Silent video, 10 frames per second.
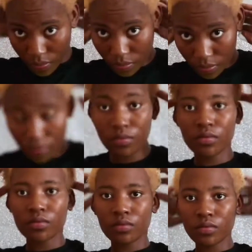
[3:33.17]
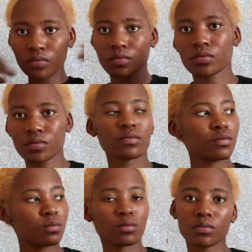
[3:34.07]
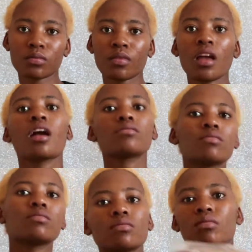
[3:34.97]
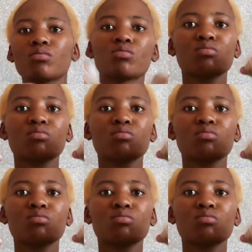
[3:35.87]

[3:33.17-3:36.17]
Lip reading: damp. We're just going to mix our